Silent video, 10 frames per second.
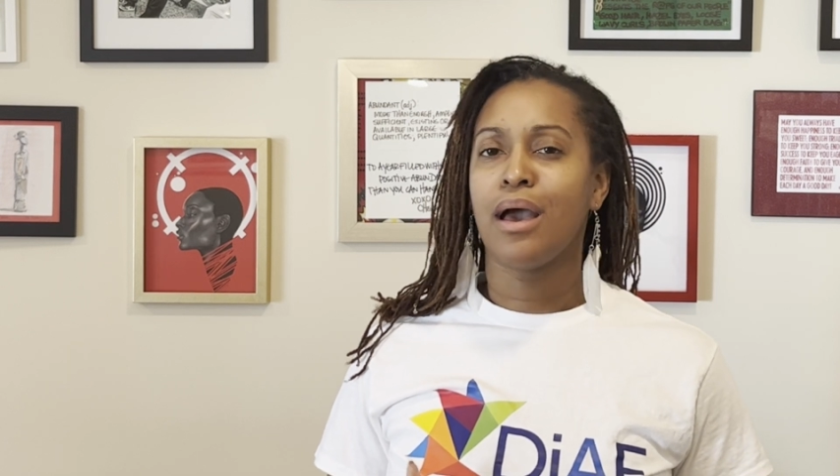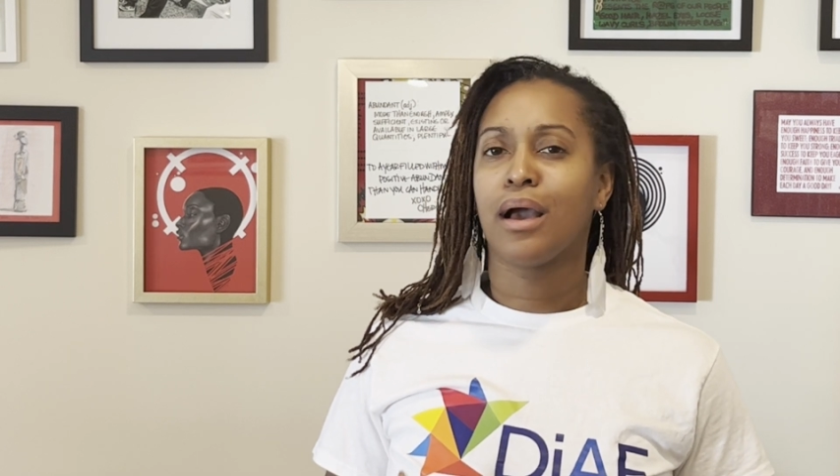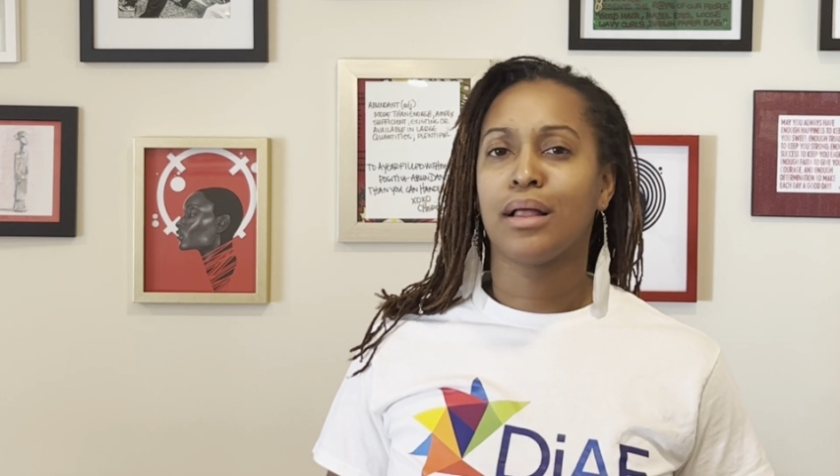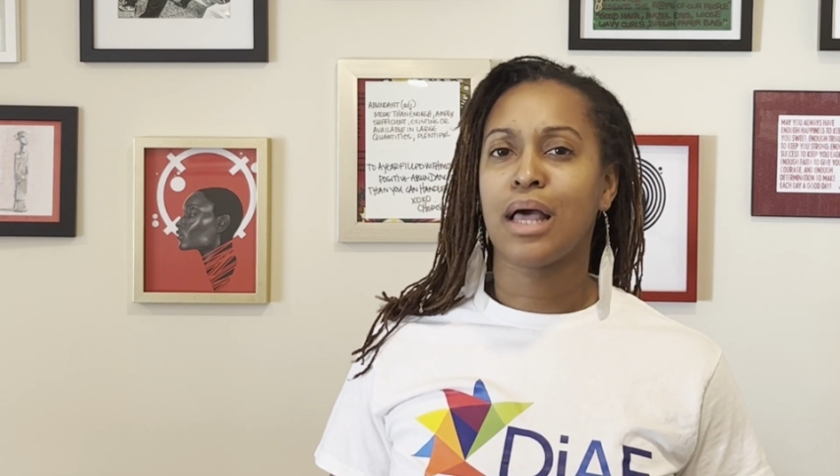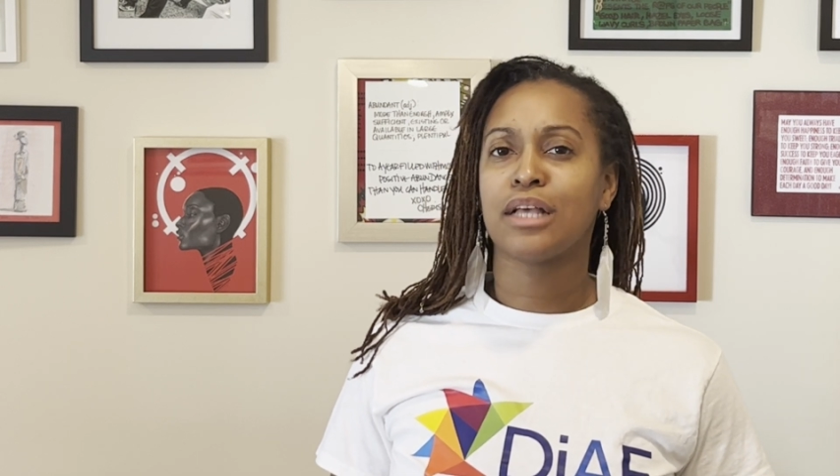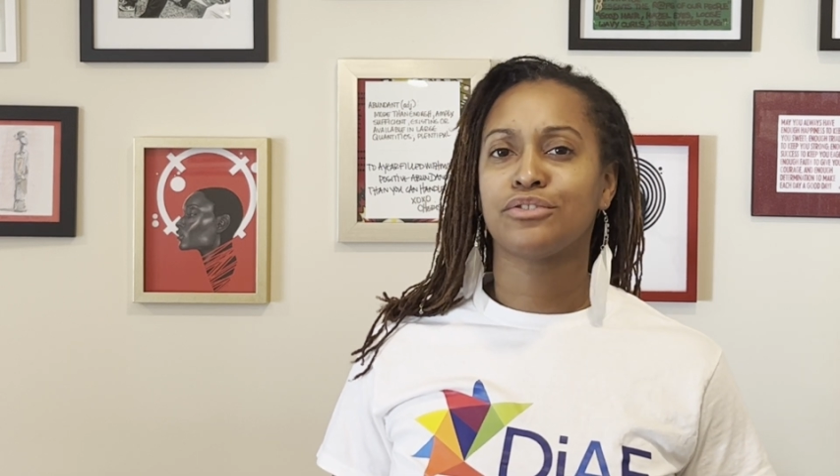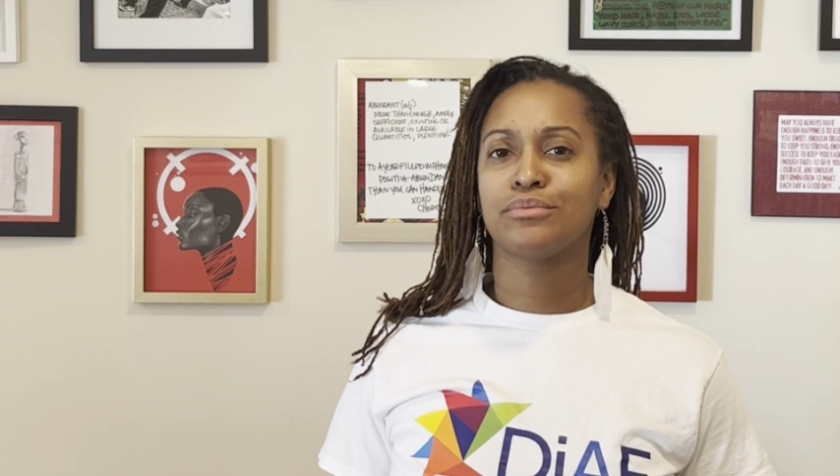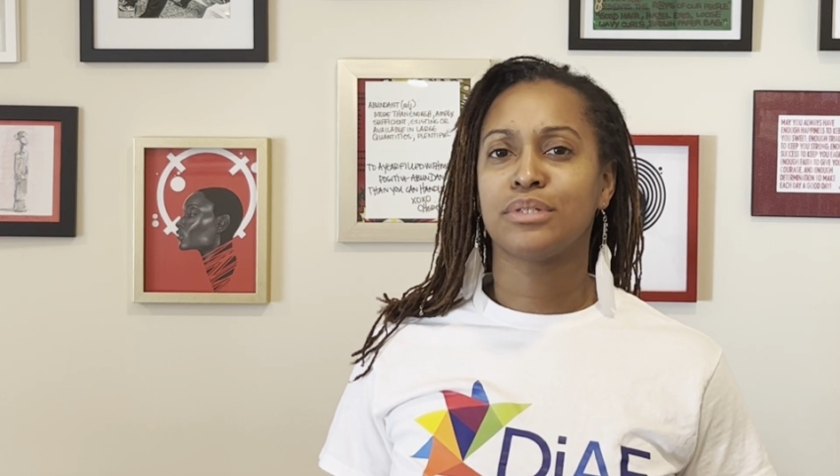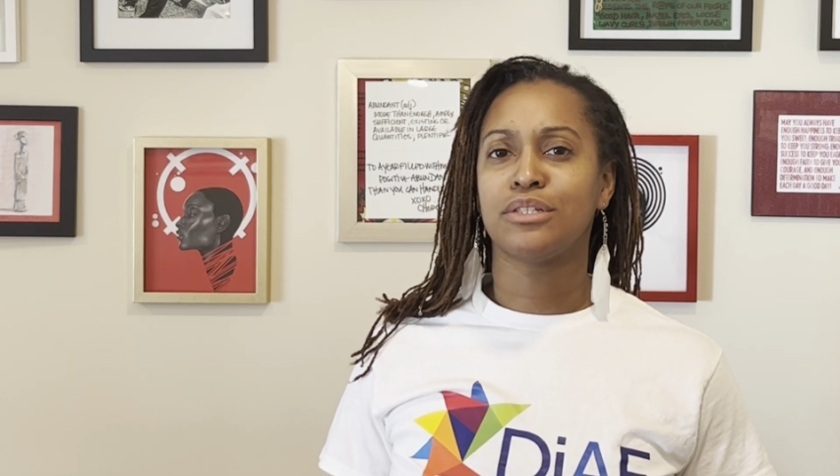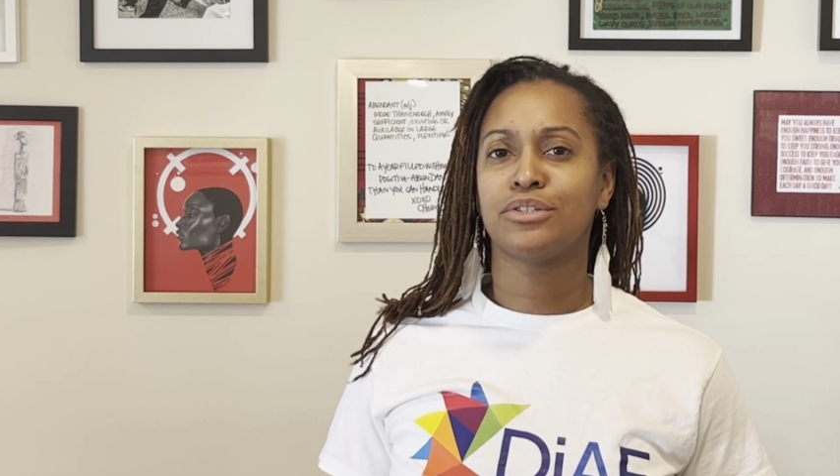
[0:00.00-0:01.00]

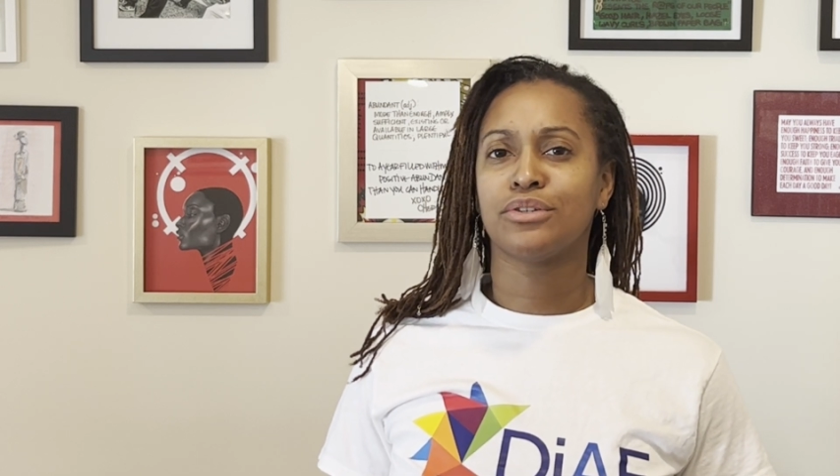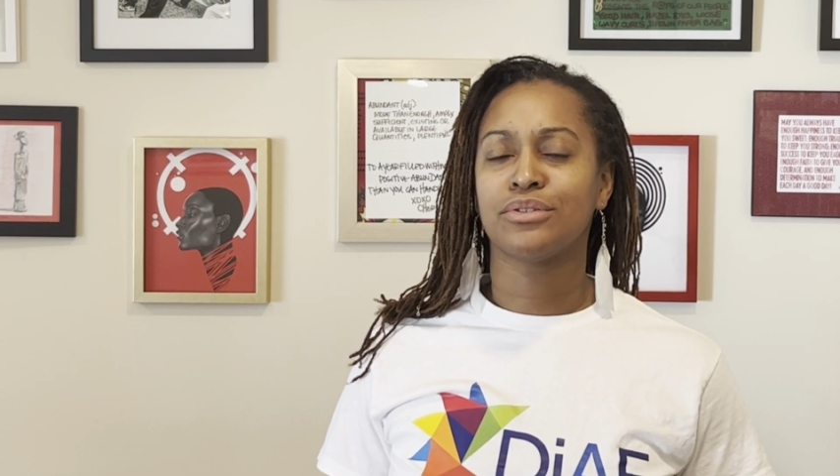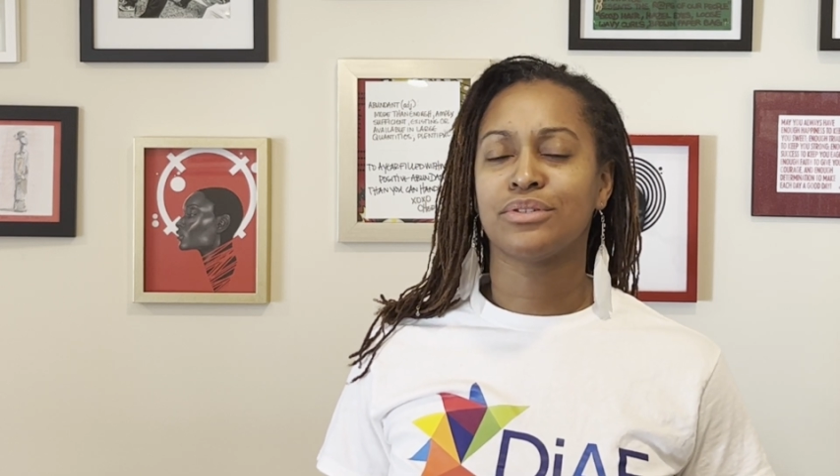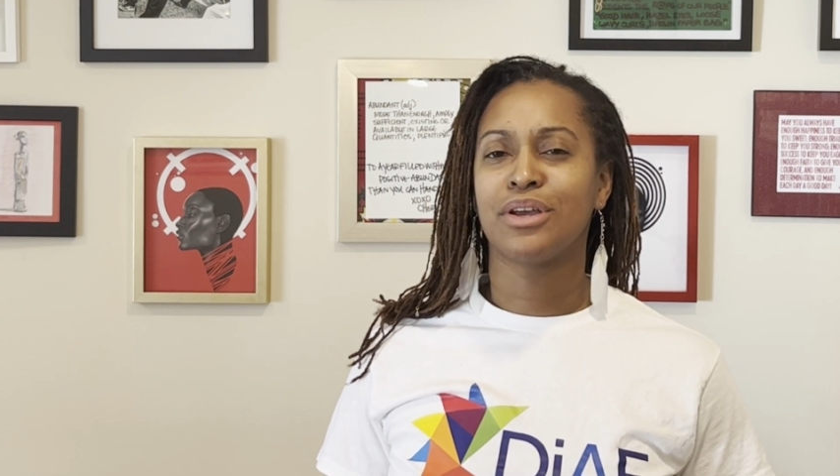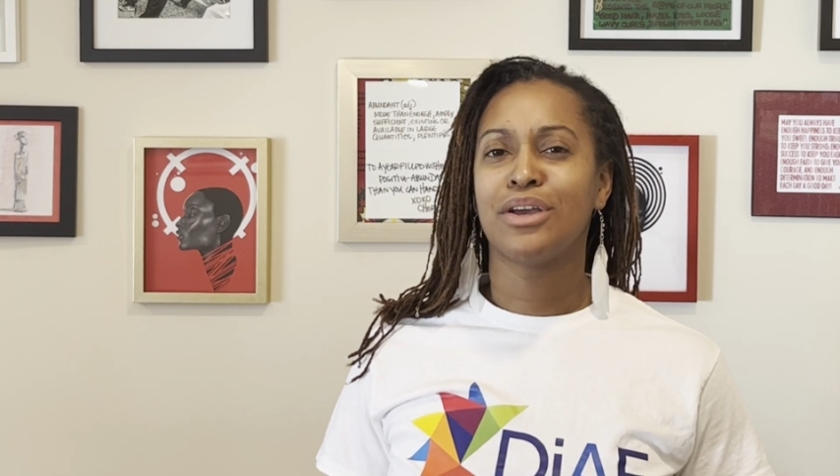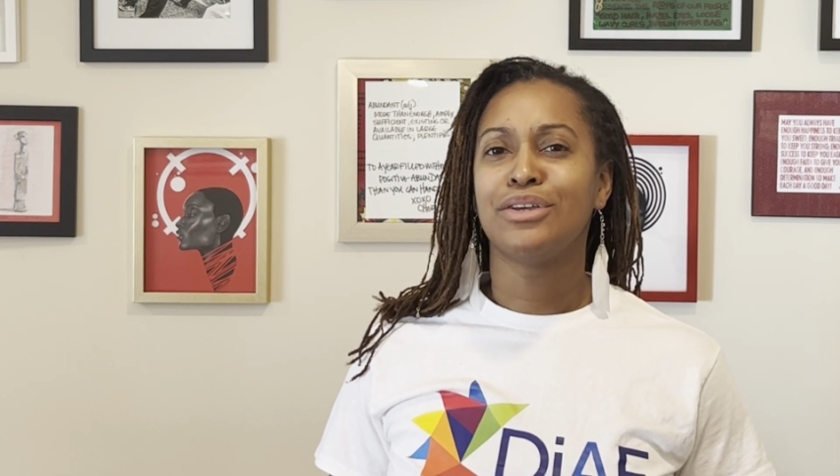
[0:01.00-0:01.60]
classroom teachers,